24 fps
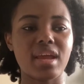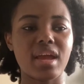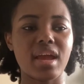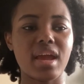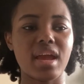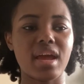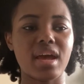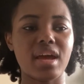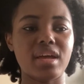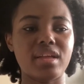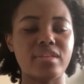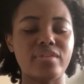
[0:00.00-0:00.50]

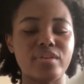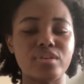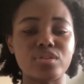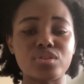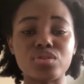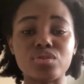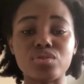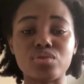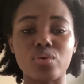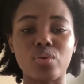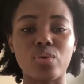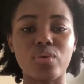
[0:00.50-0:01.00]
and the
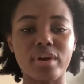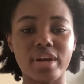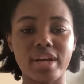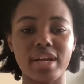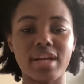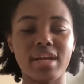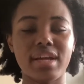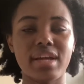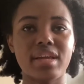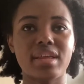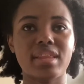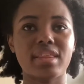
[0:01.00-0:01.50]

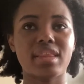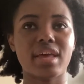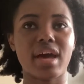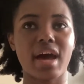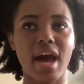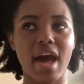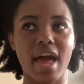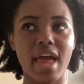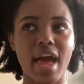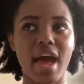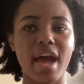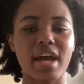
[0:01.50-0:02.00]
story
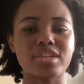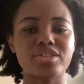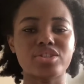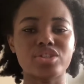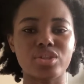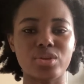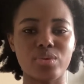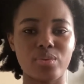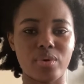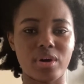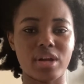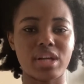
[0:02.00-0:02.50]
that I
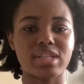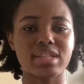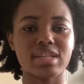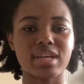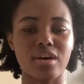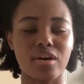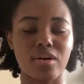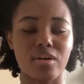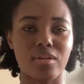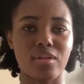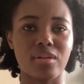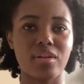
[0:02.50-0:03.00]
actually want to
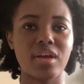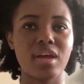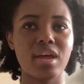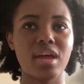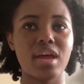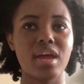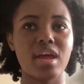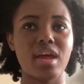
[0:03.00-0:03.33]
tell,